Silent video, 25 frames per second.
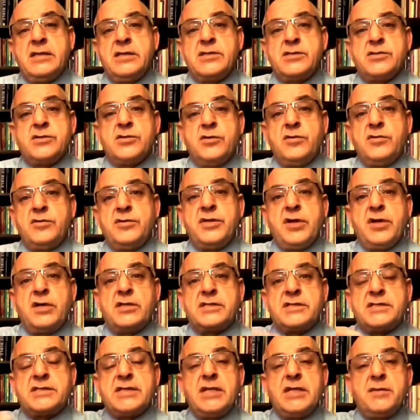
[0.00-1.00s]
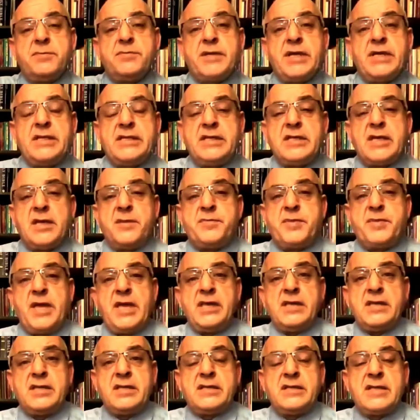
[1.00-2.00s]
So you are celebrating a
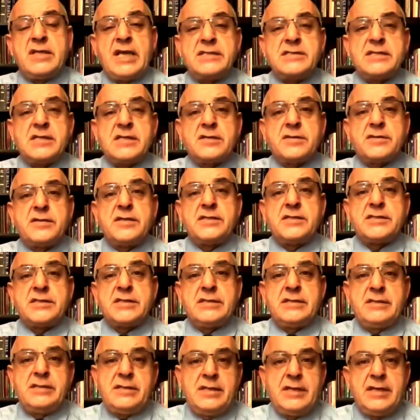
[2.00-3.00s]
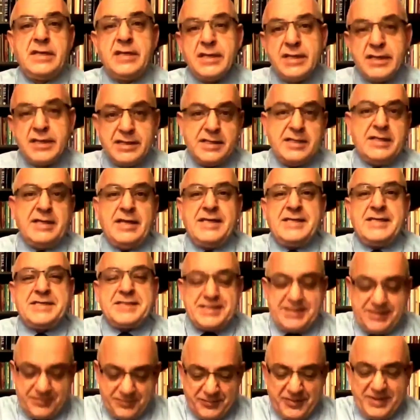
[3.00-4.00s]
pagan as a Christian.
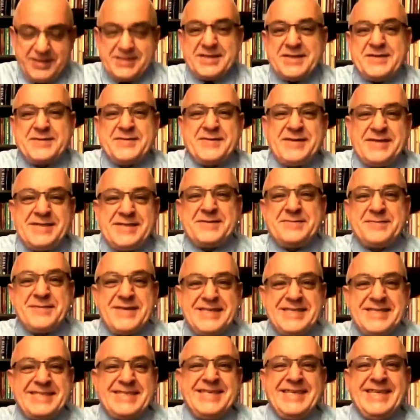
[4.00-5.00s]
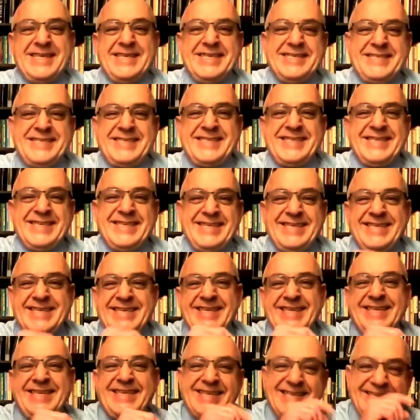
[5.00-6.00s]
Guess what Christmas is?
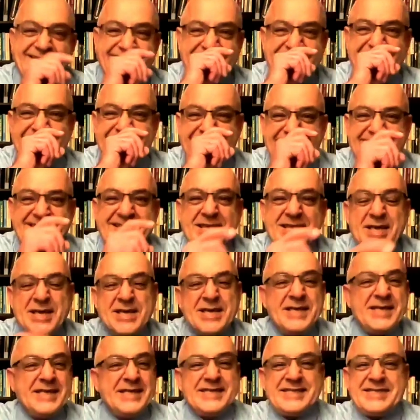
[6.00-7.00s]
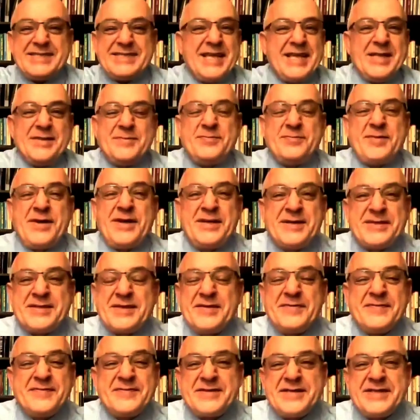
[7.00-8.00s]
It's not birth
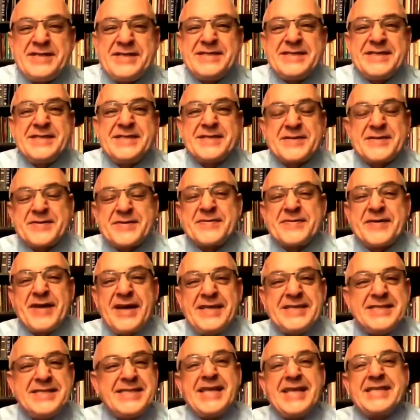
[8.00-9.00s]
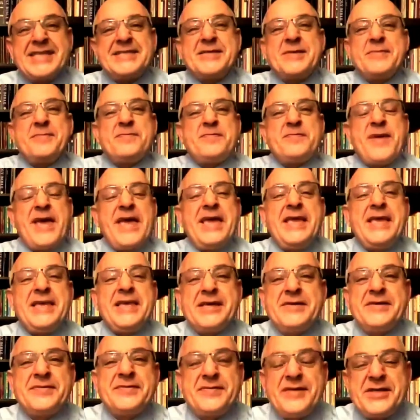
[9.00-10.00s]
of Jesus Christ. That's a
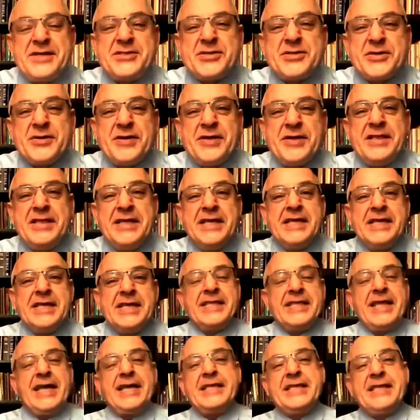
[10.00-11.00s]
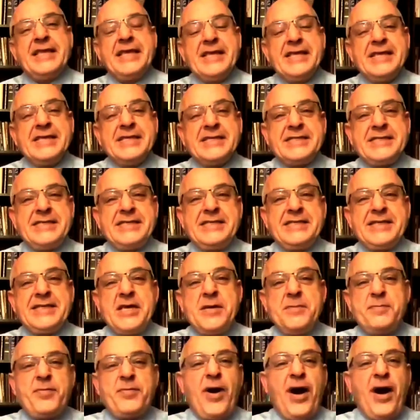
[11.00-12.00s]
pagan ritual that, see, the
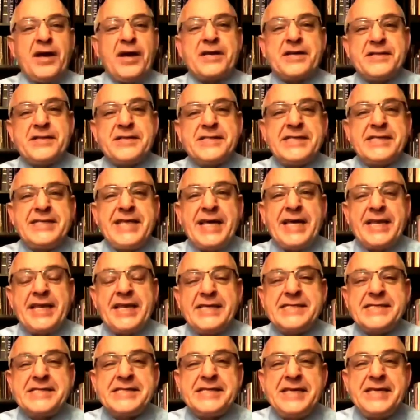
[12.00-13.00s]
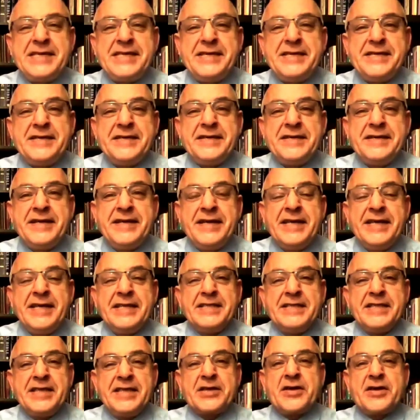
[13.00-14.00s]
hypocrisy that I see here,
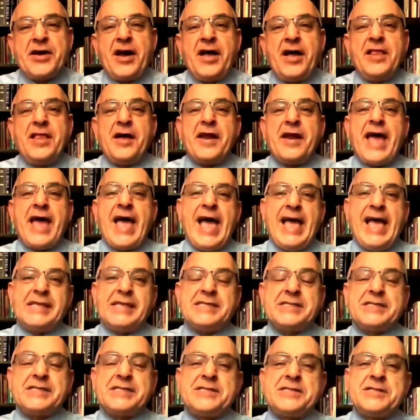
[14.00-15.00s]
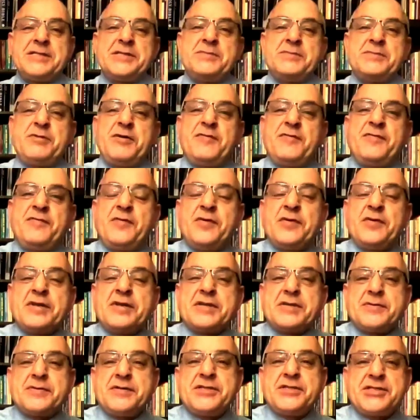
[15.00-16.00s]
they call our ancestors before
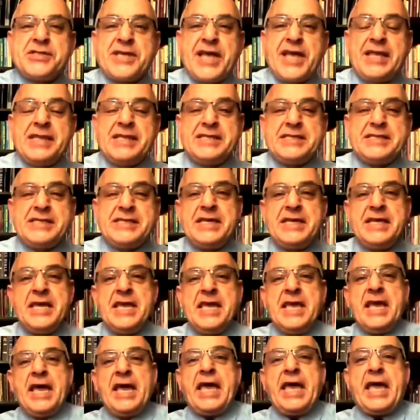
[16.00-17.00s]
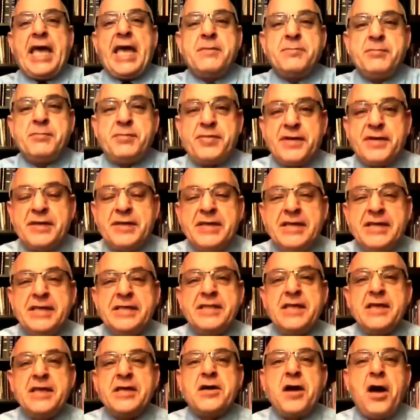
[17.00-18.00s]
Christianity, chempe.
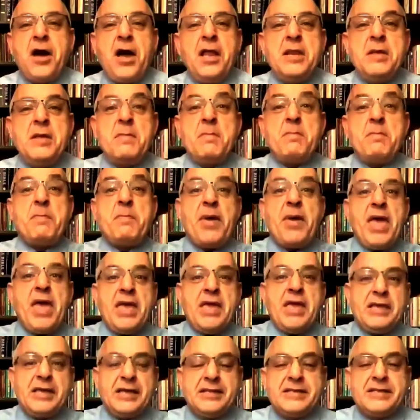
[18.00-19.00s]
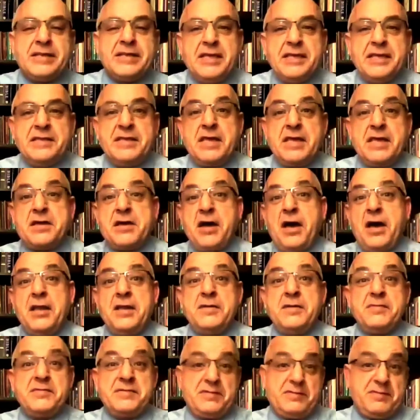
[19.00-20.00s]
They call them pagan. They call
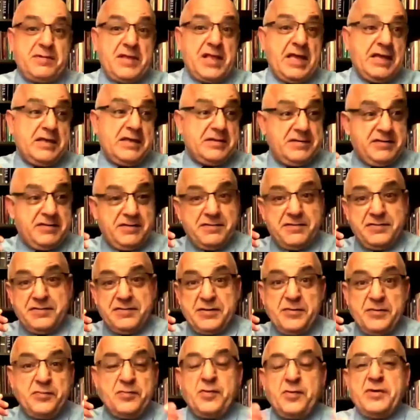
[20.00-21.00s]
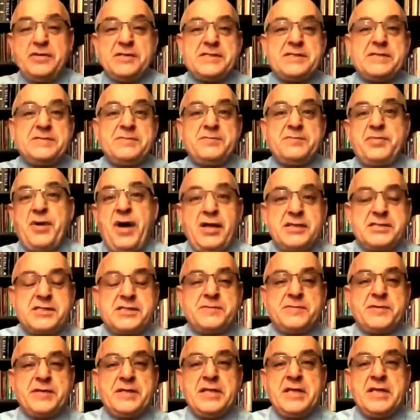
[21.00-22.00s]
them like the worst
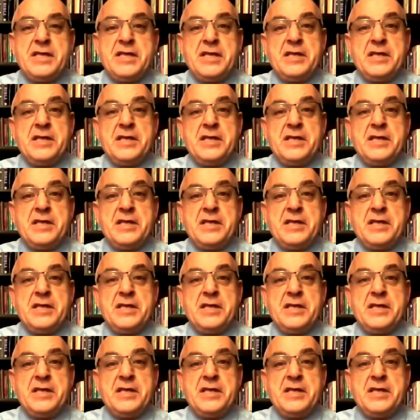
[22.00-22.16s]
possible.